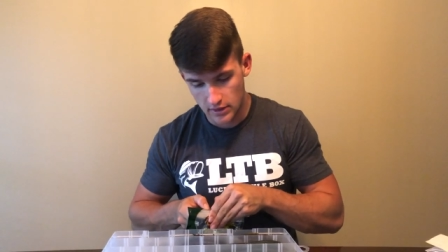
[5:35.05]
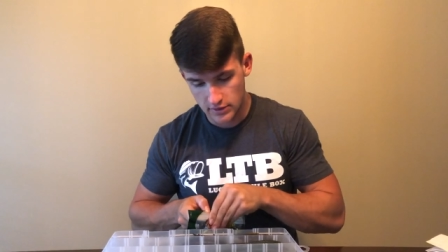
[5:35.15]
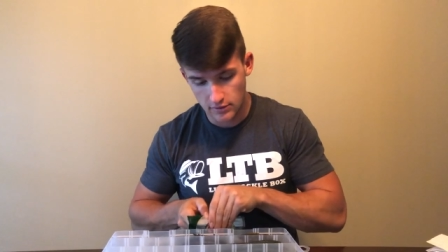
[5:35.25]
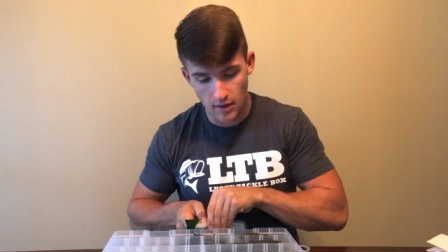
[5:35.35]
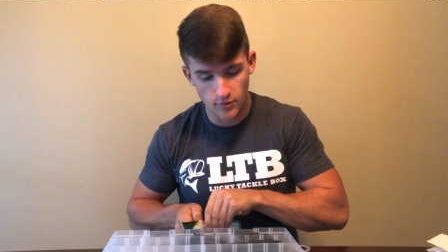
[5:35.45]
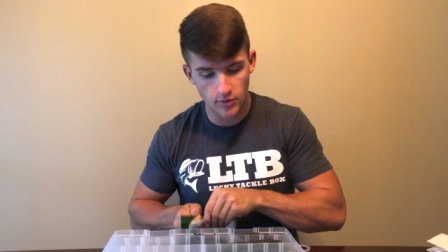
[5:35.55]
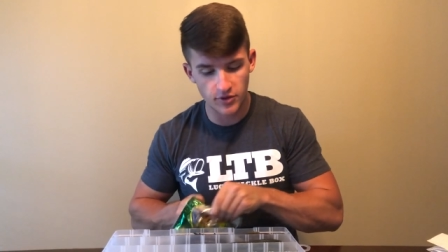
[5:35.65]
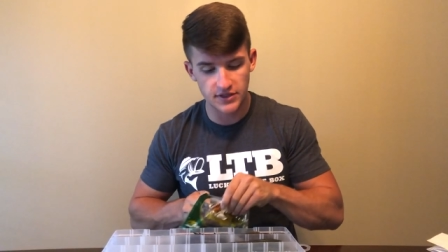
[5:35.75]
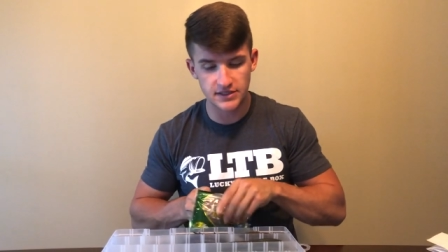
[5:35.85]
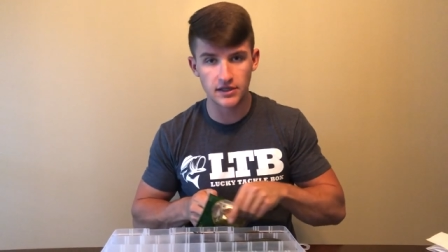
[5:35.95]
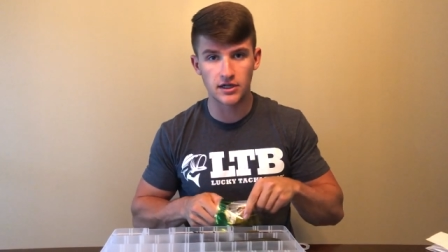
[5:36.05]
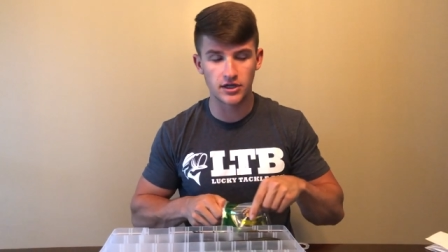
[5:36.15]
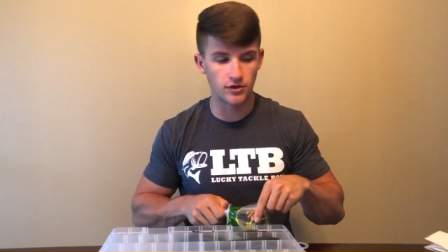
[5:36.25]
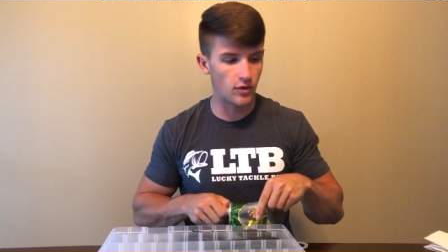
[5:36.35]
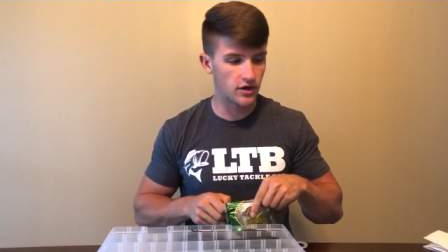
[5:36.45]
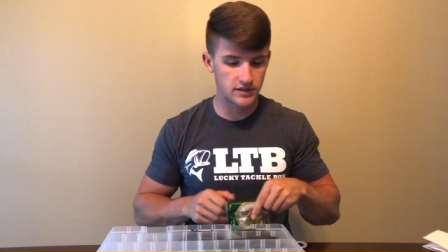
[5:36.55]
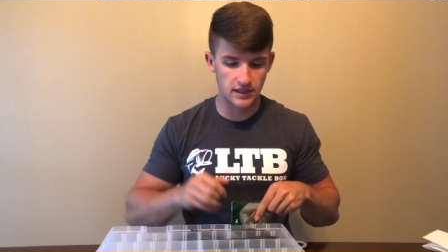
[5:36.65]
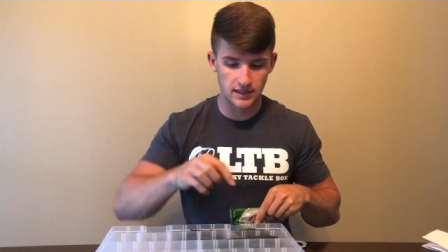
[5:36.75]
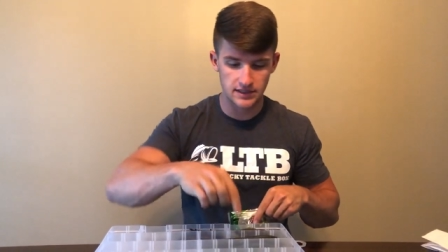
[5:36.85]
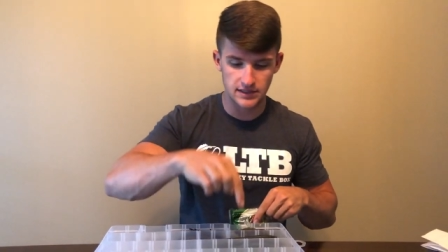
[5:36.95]
So I'm gonna put this on the clear water
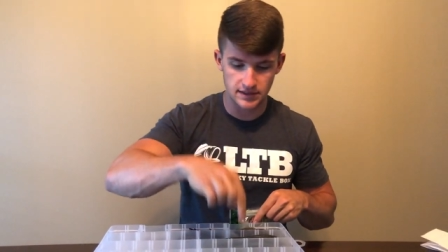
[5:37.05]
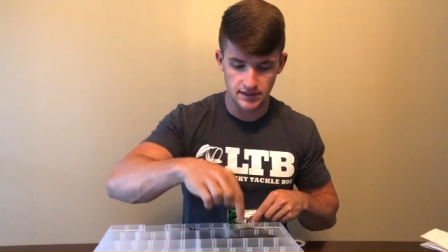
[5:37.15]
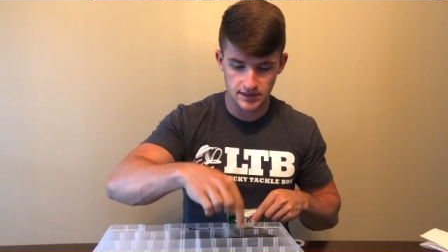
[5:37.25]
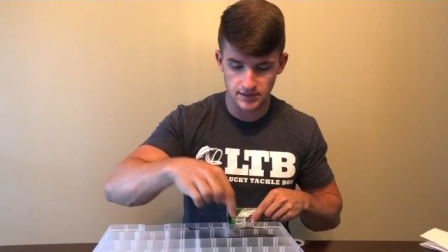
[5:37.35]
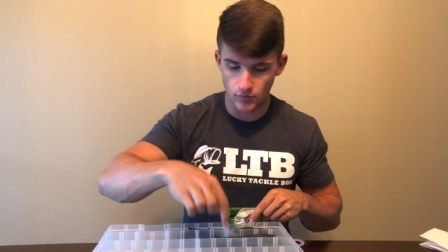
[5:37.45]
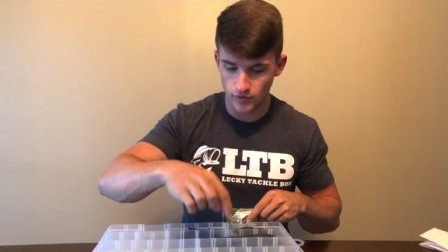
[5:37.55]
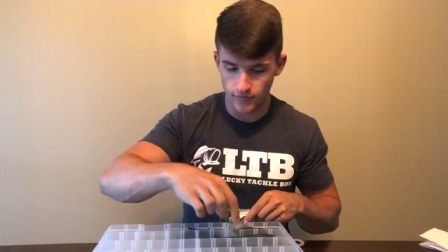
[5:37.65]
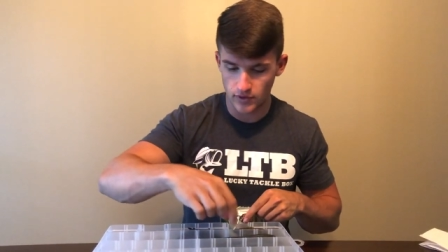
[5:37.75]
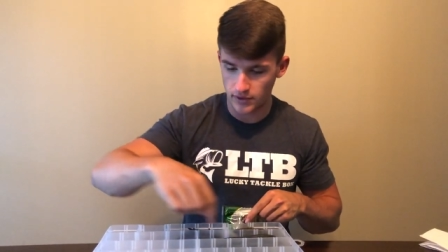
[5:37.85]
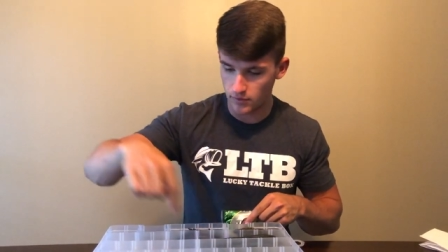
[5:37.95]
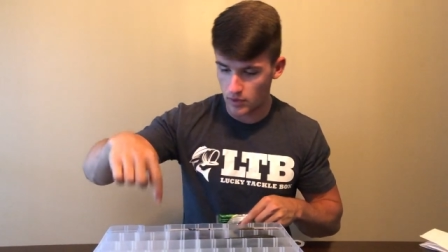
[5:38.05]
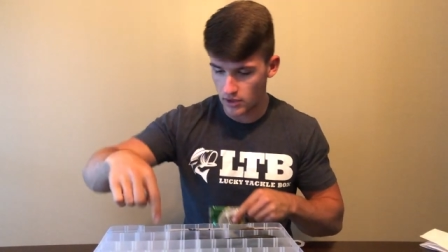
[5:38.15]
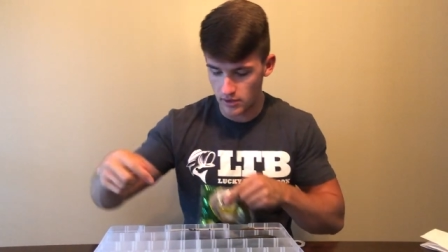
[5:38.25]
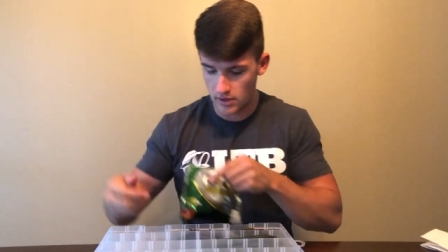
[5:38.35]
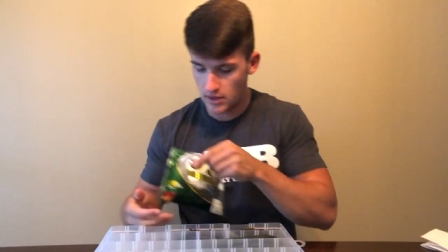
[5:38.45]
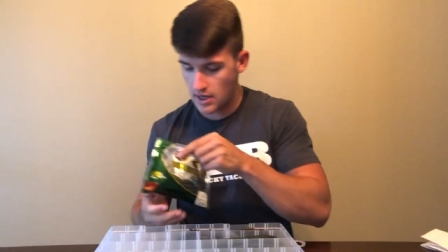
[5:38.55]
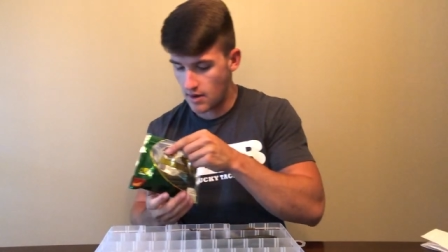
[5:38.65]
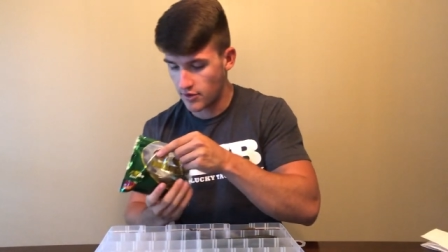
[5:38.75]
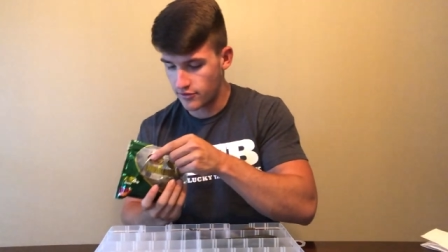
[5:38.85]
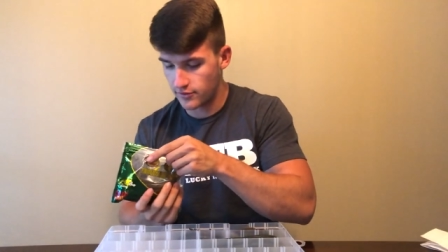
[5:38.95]
side. This is this is more for clear water.
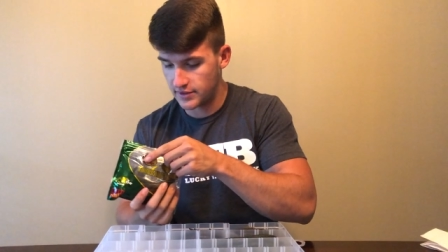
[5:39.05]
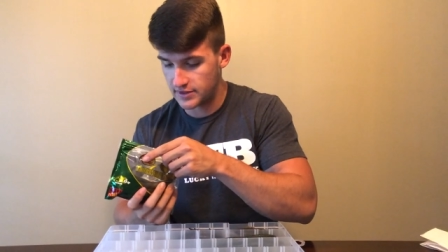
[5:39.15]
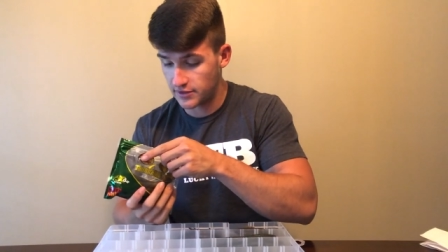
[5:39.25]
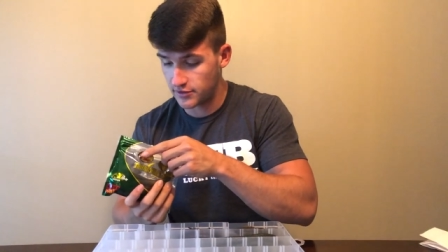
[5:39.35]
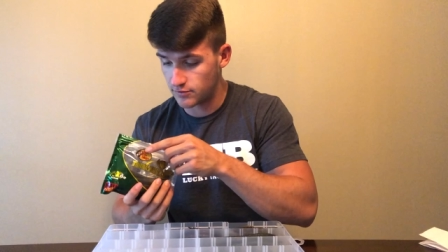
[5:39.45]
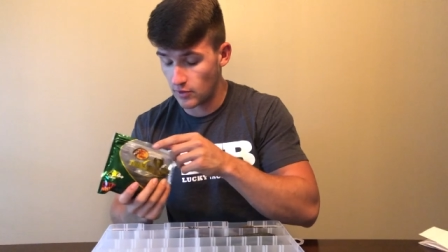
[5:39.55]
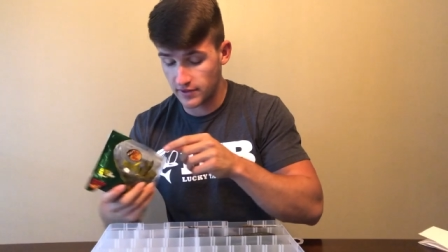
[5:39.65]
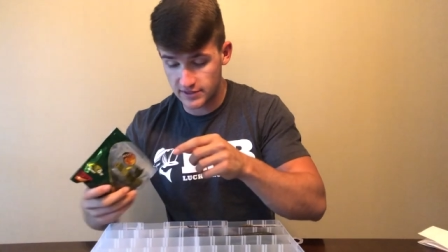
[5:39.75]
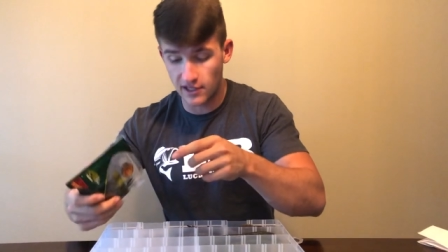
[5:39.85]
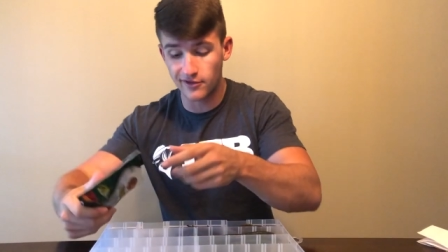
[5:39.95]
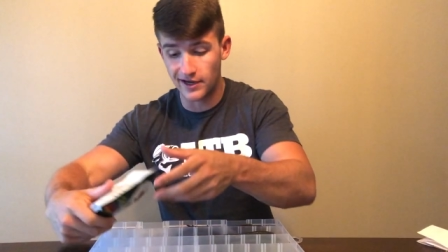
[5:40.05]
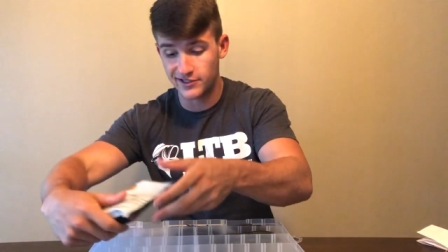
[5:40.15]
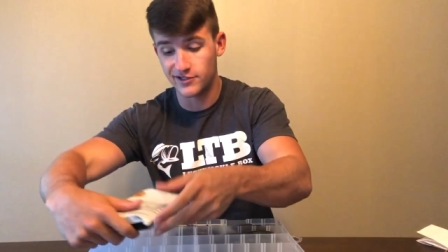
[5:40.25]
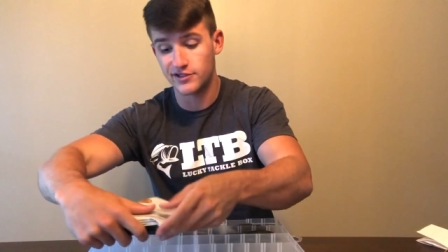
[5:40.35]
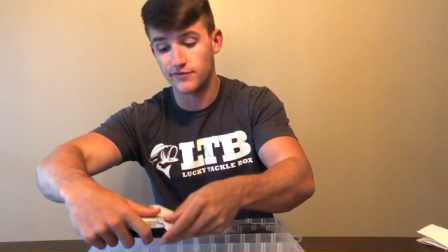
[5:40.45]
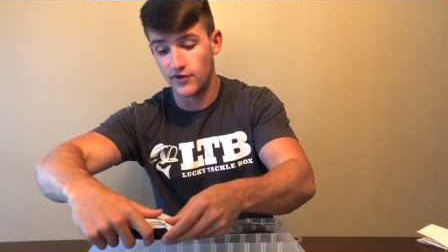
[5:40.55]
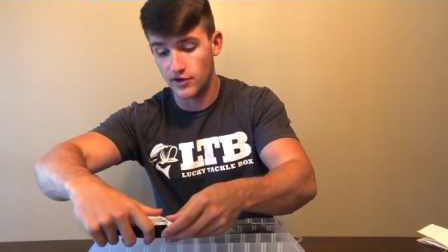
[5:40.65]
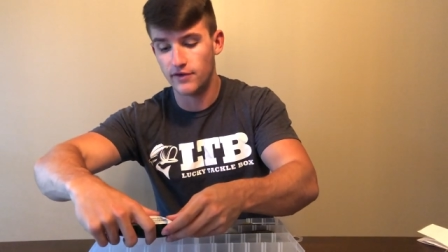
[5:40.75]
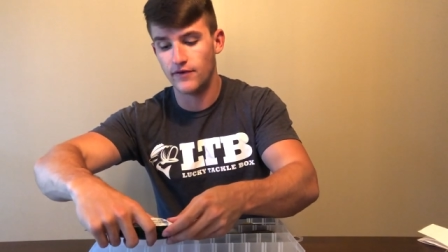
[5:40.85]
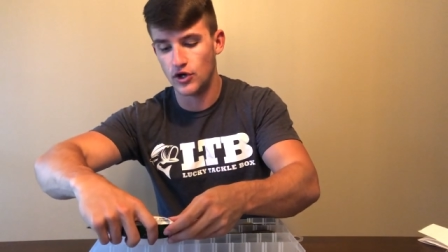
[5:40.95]
I wanna throw these in here as well. This color actually looks
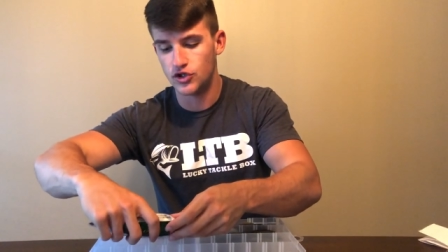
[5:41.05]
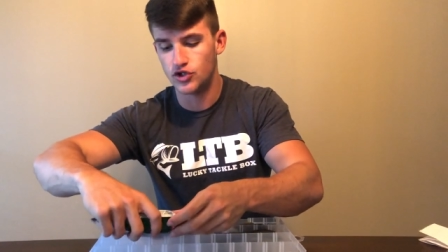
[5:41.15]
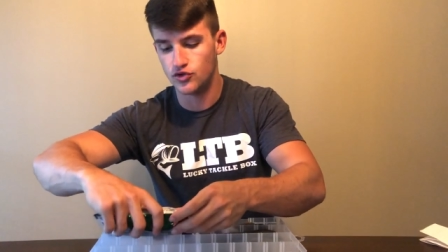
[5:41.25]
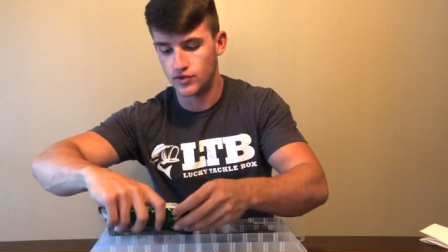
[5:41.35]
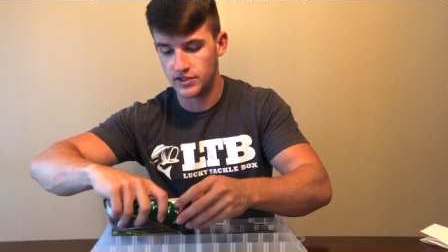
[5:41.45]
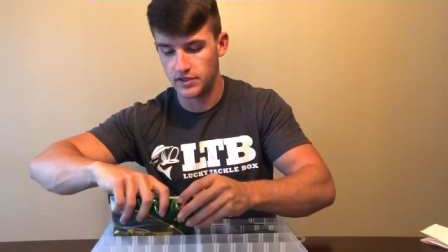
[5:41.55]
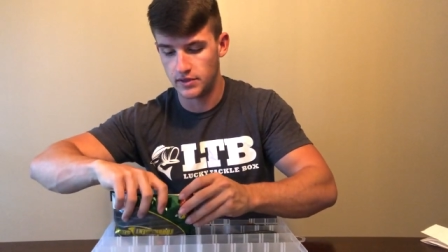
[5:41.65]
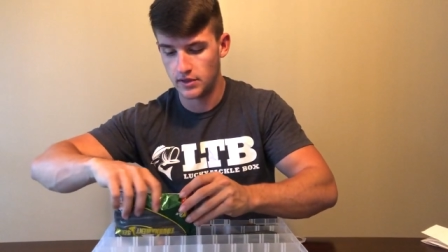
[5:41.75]
very, very juicy.